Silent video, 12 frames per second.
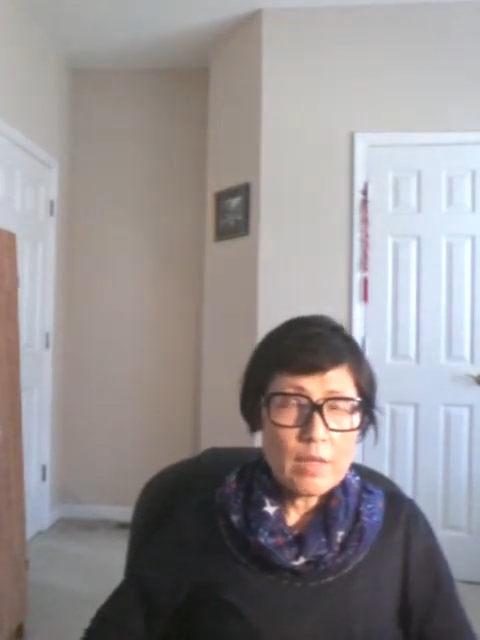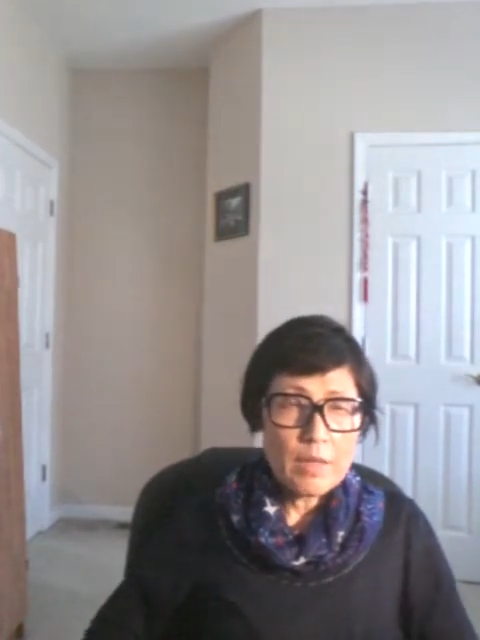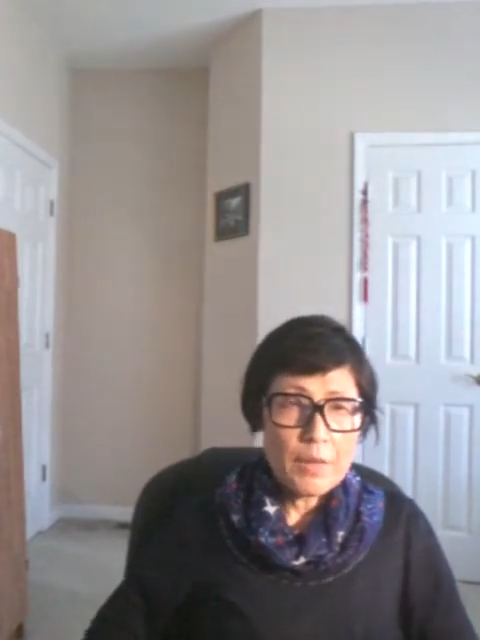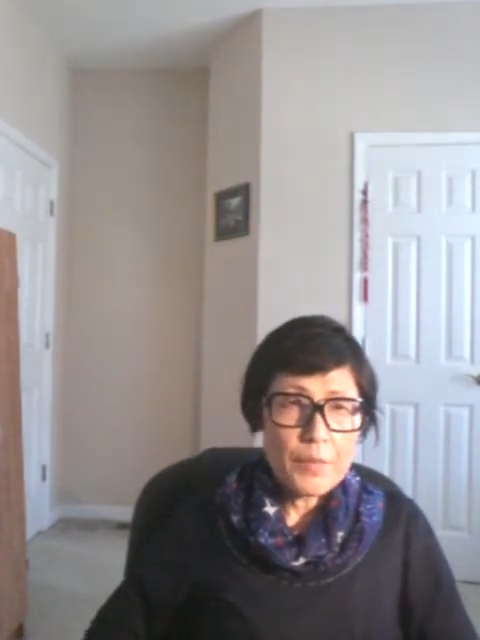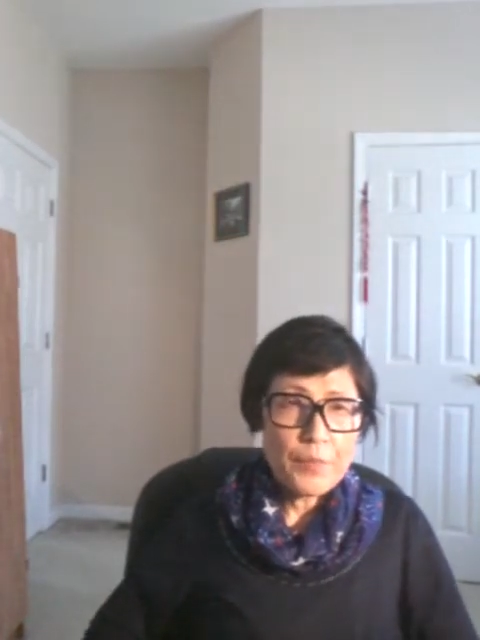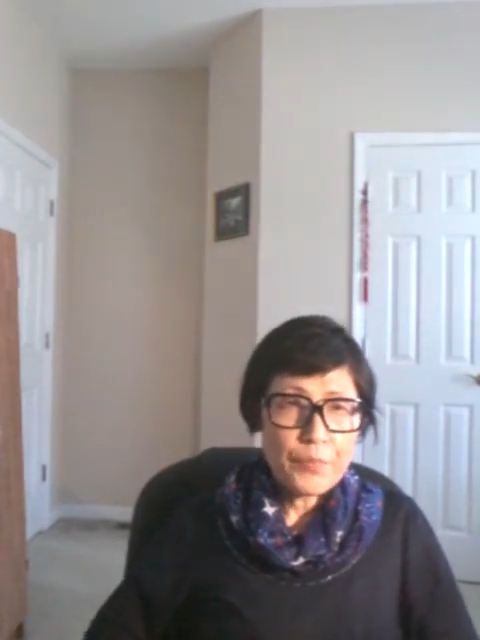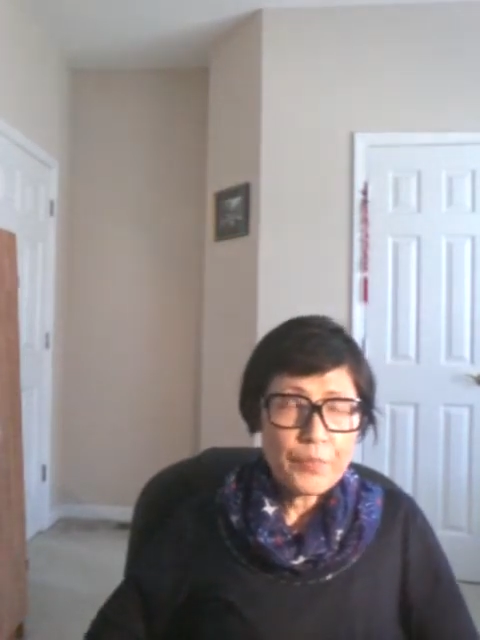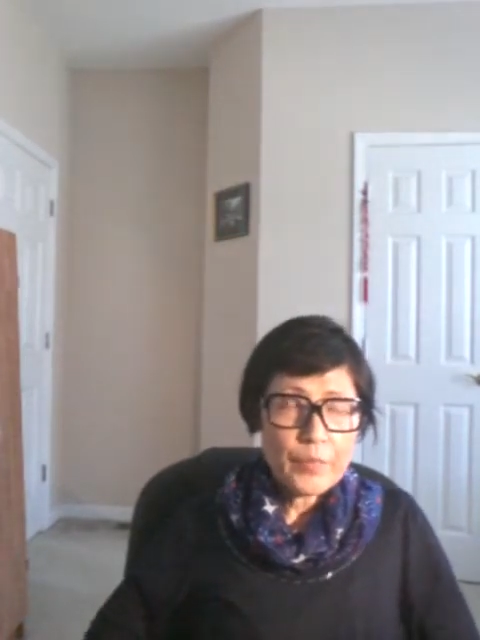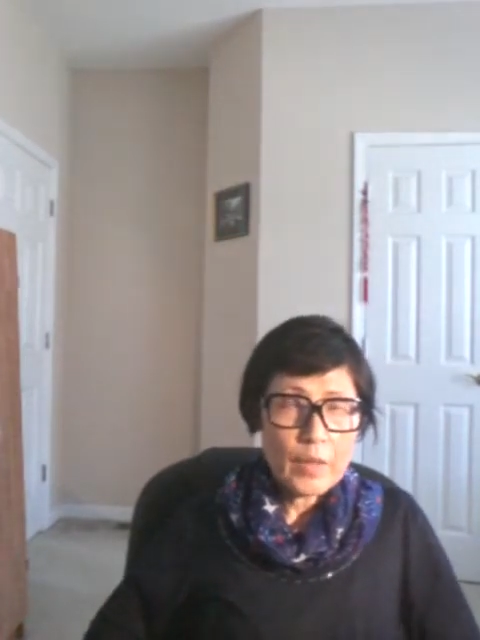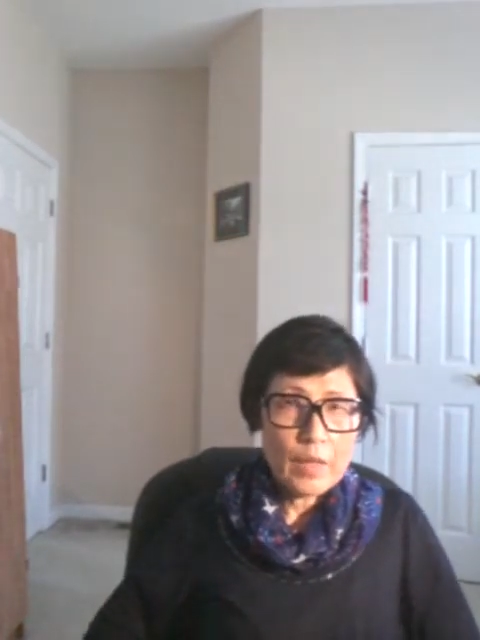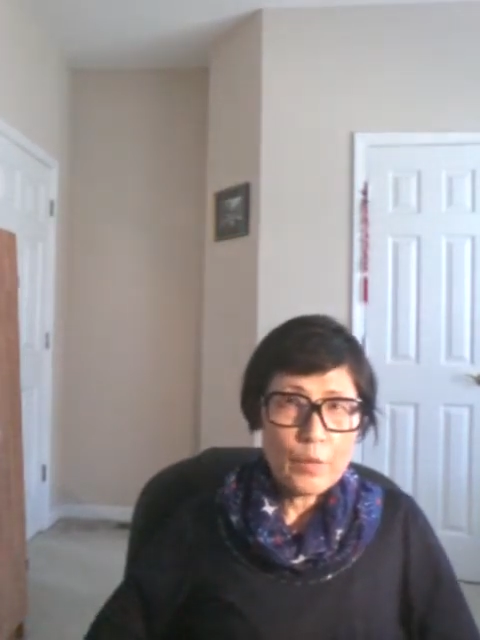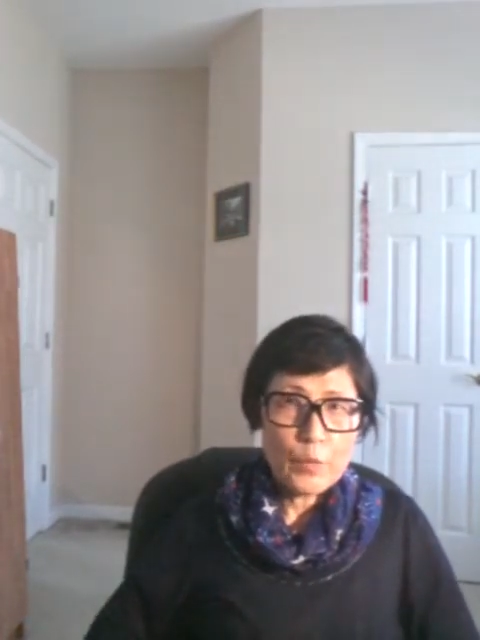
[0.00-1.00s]

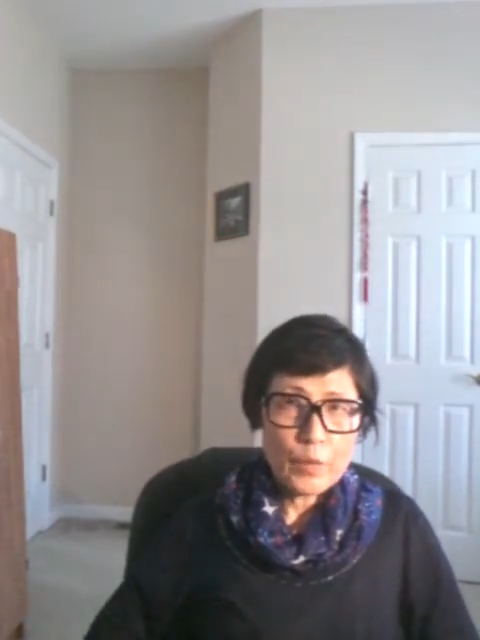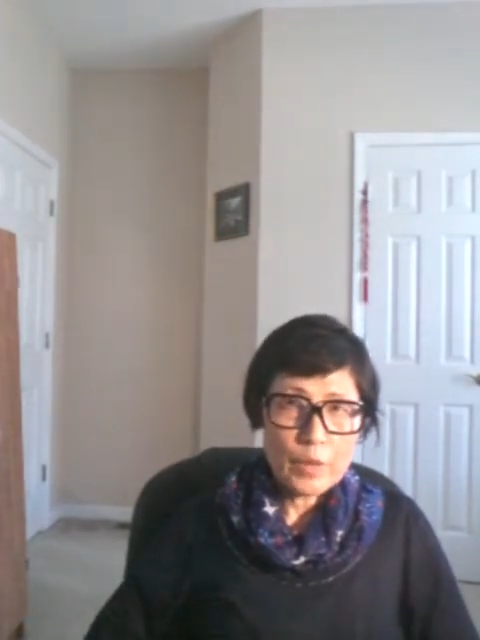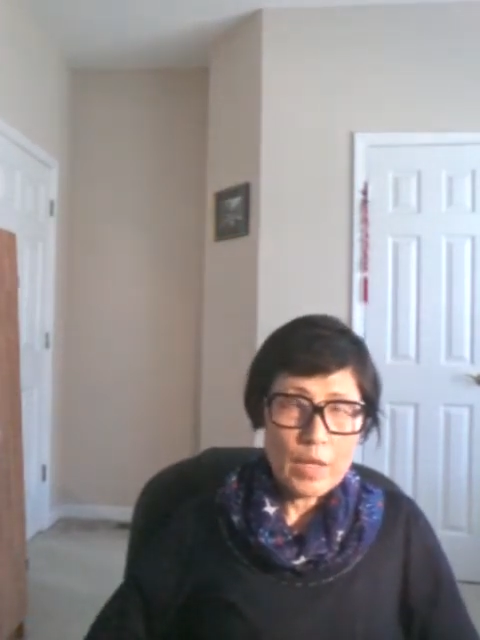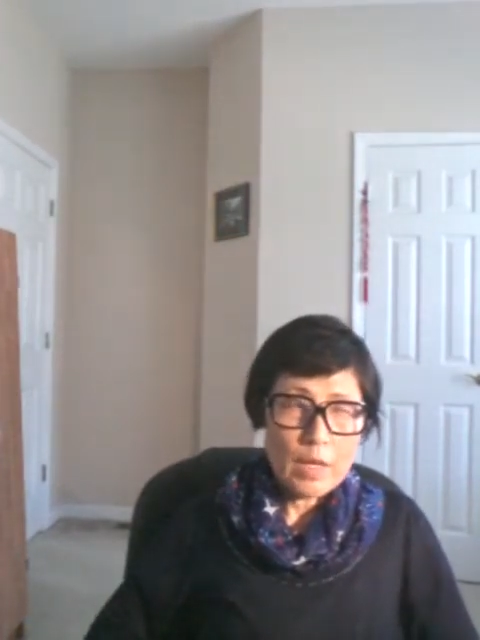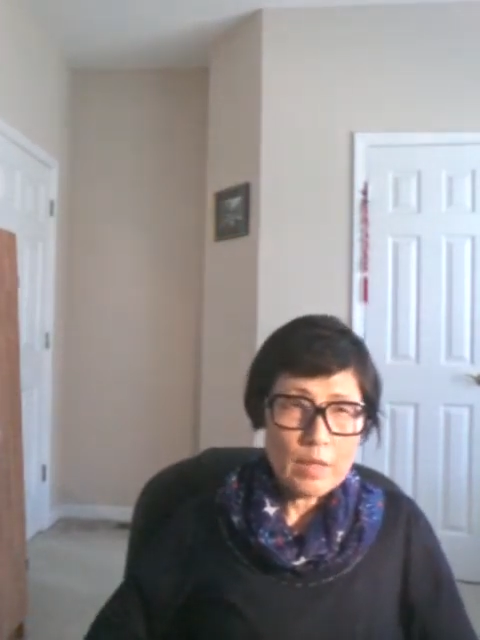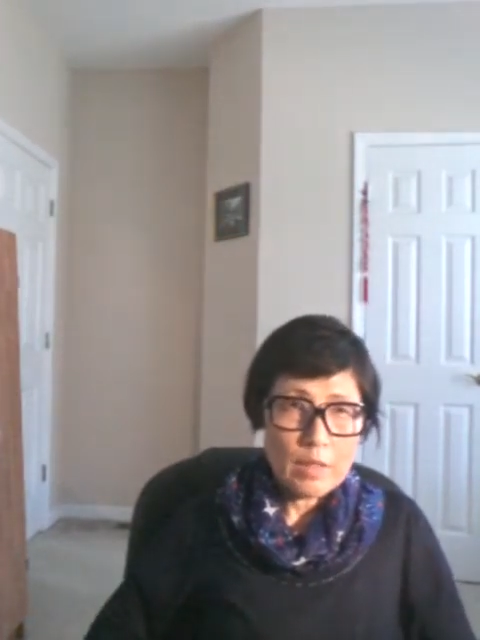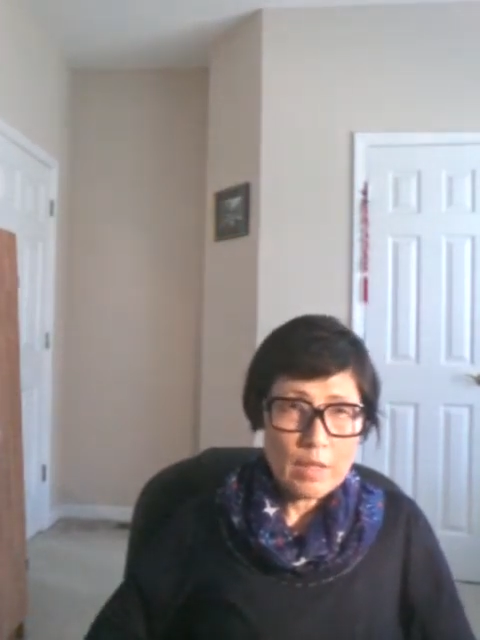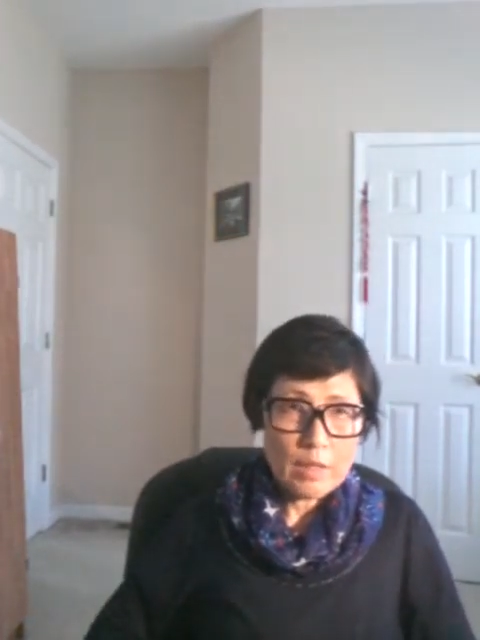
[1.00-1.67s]
I